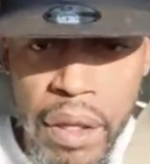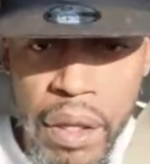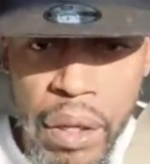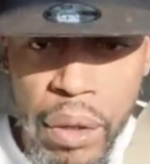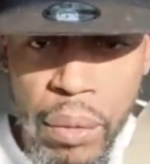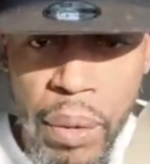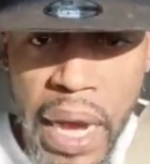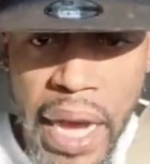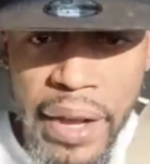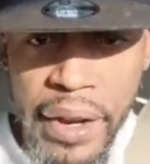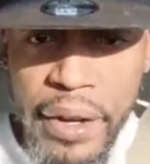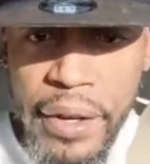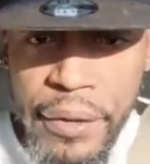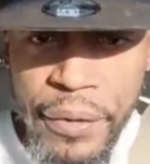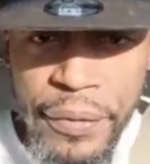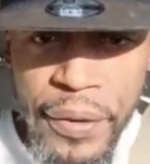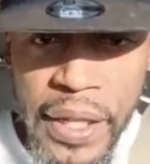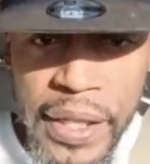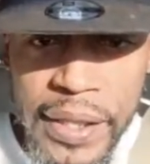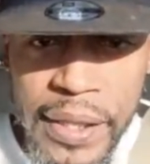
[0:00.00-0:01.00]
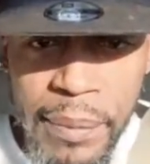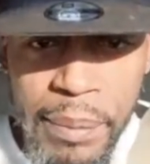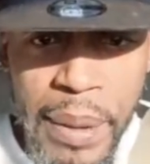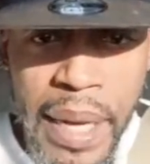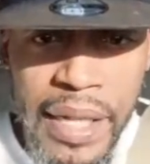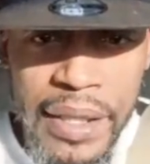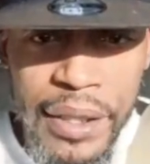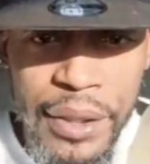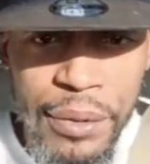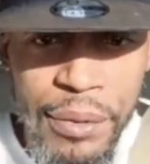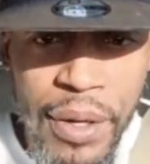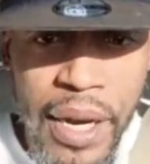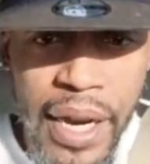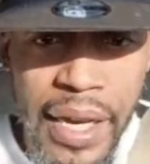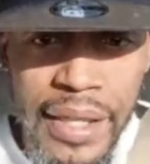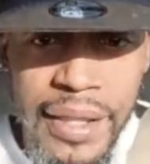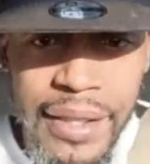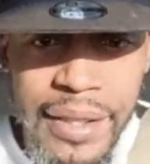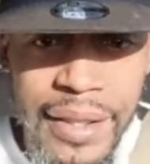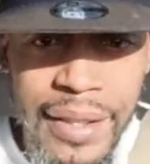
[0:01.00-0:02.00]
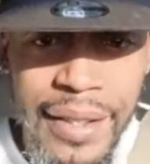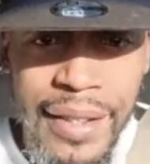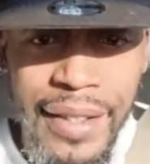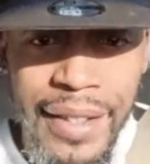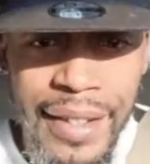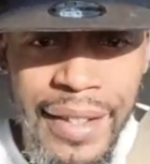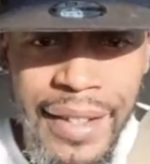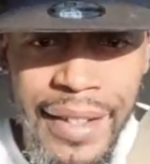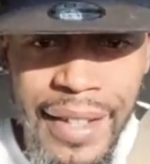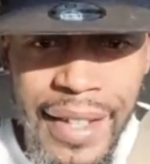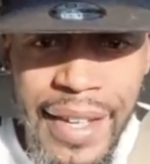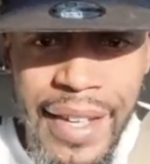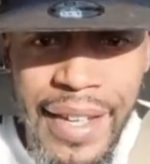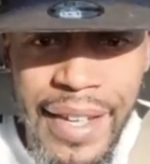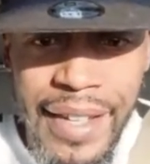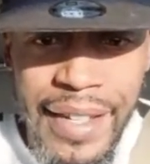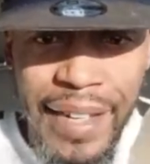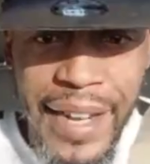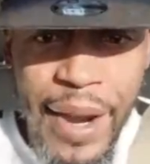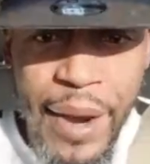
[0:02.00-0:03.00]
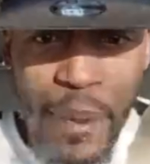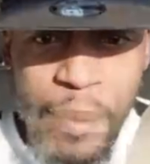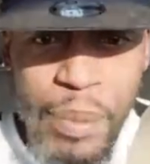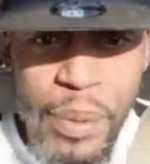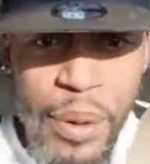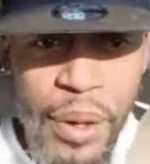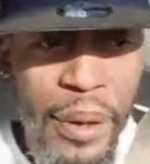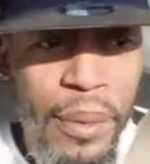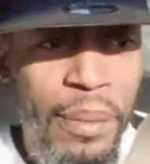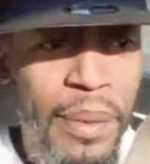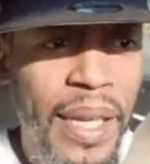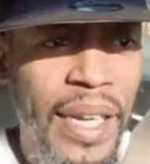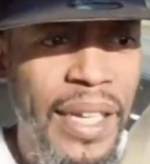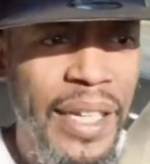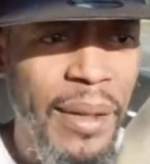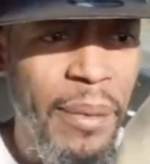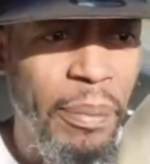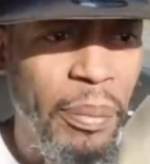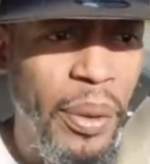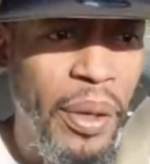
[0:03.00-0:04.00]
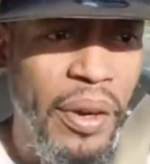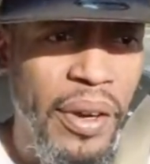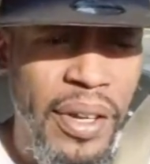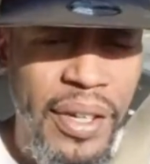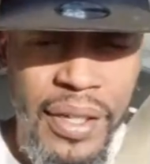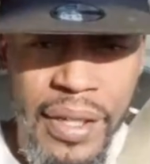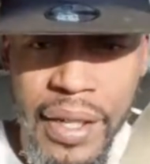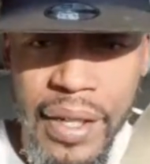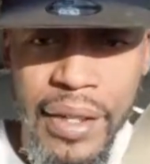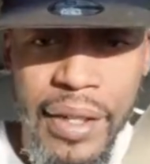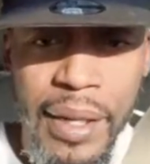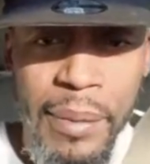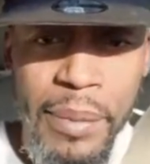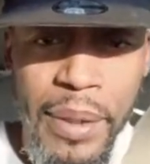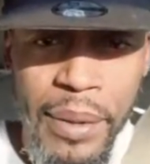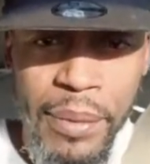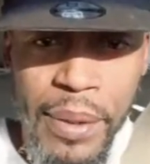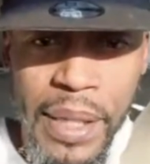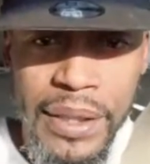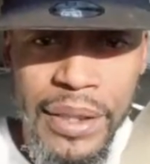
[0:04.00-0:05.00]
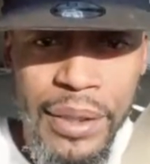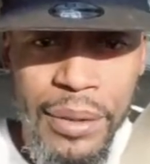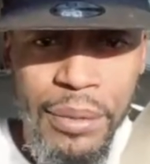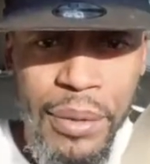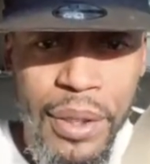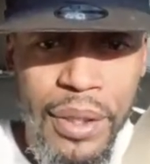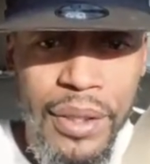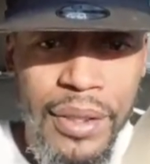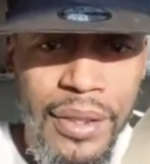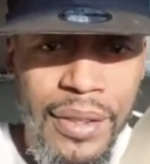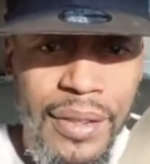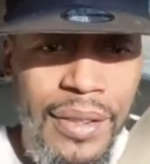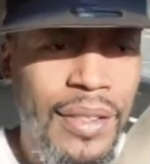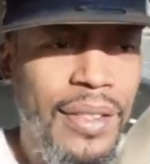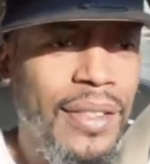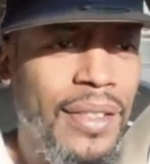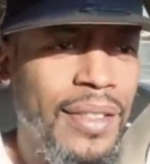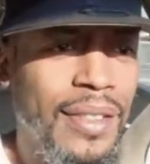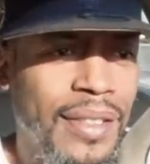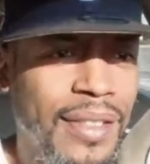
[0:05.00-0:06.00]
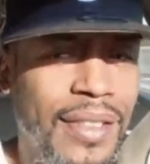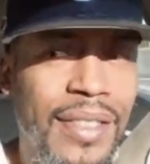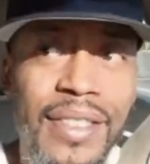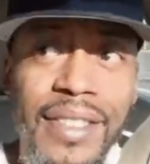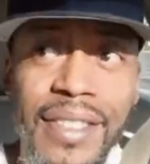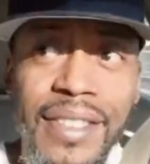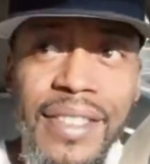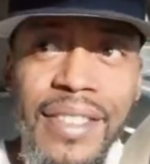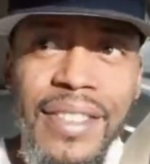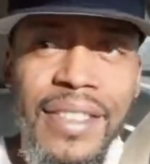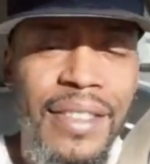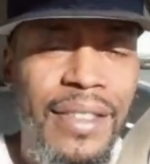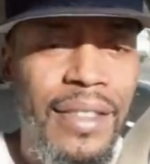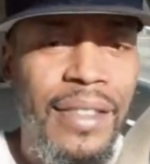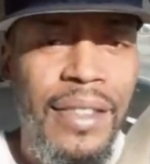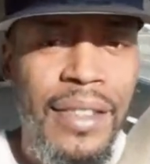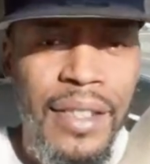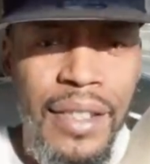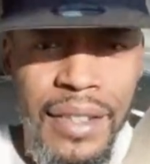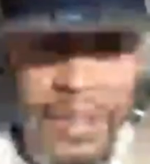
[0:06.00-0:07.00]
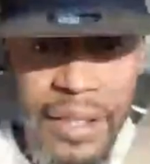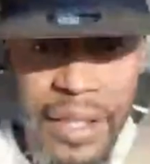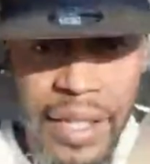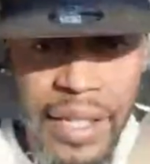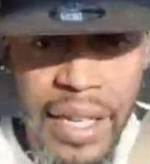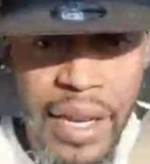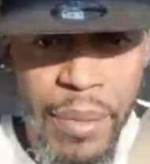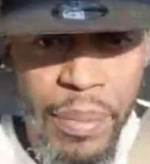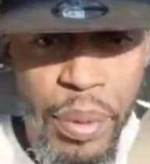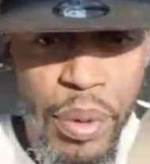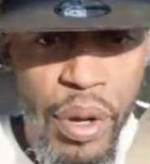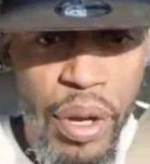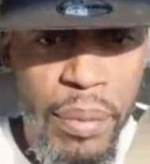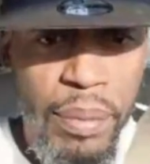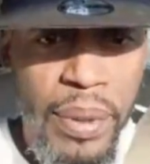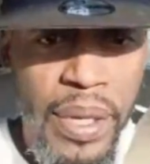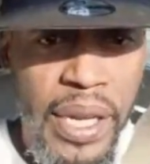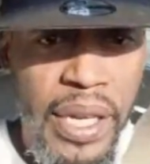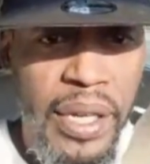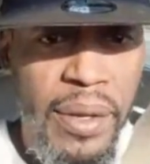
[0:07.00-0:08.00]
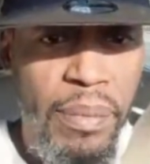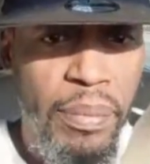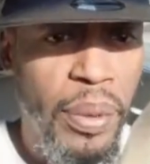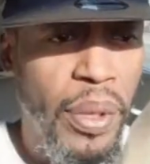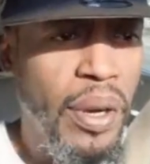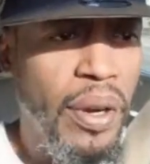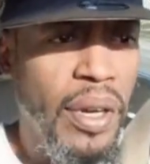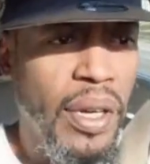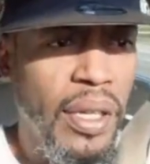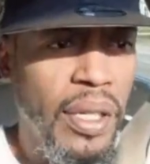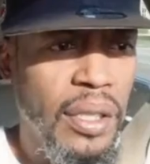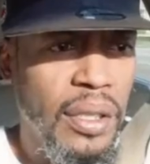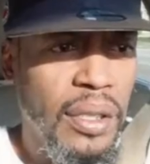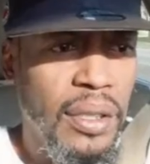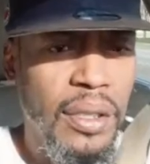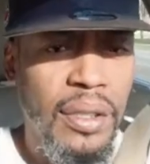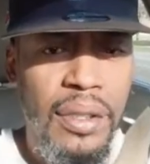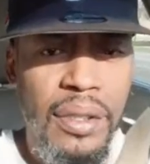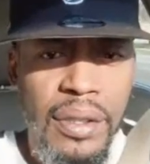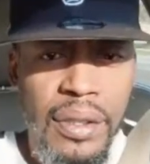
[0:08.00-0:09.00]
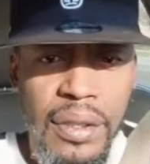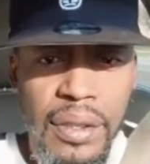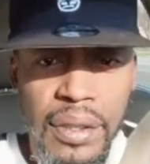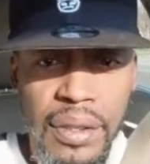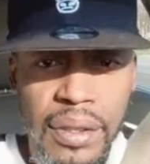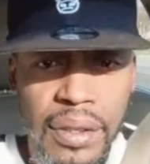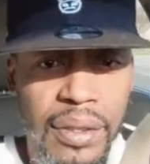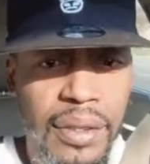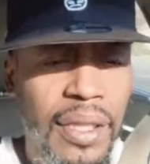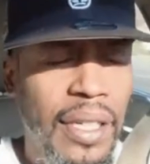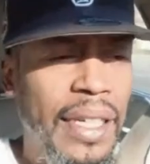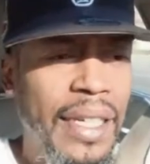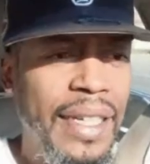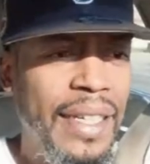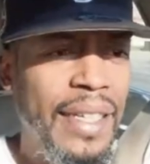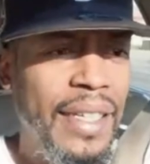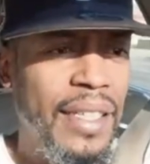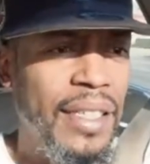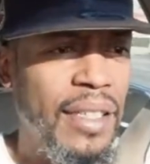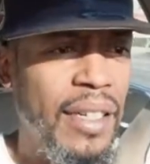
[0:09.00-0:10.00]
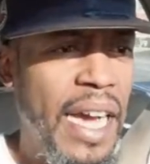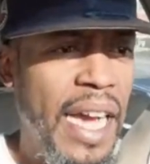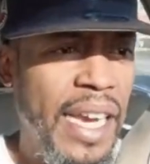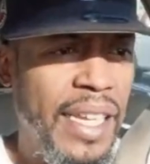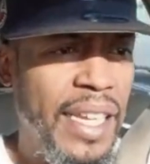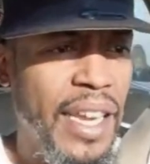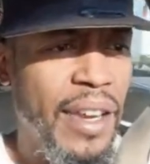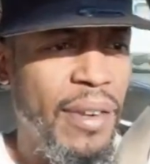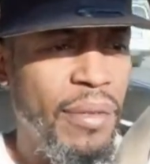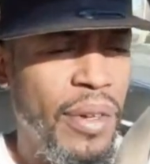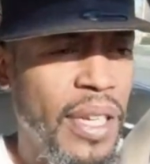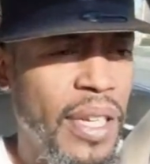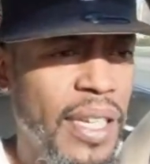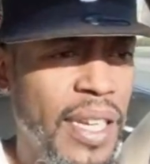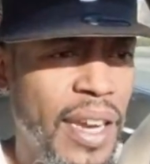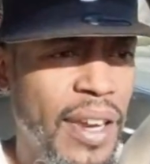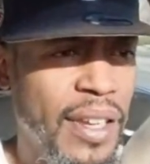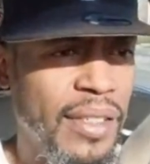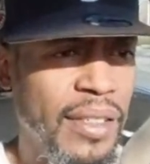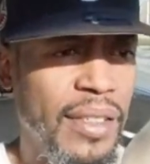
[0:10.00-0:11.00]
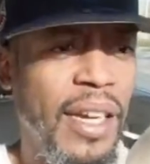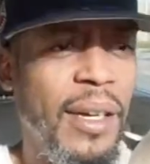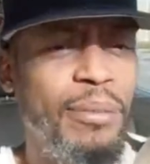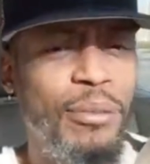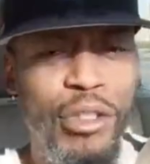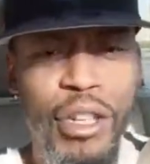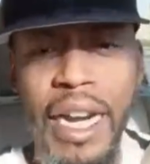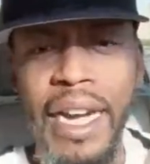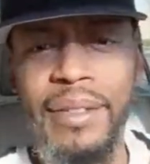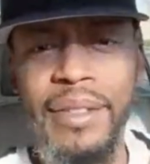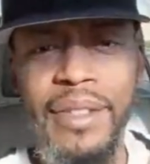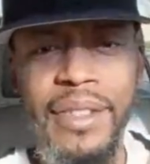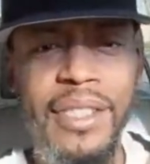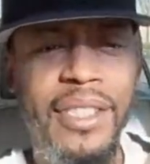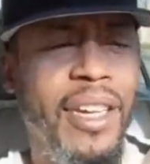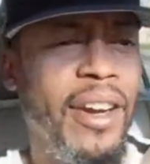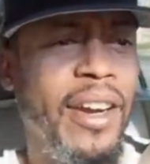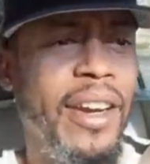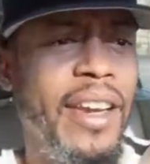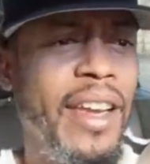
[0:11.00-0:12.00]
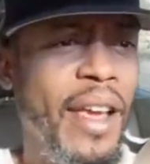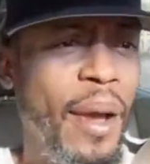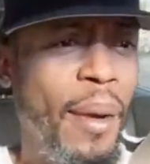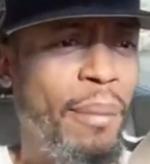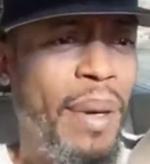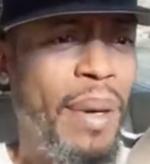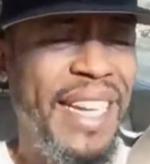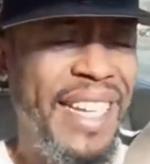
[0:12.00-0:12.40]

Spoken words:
Wilder the face of boxing, right? Now point blank and period. Oh, I better watch the road. Say now point blank and period. Oh, I can't read that. I'm driving, sorry. But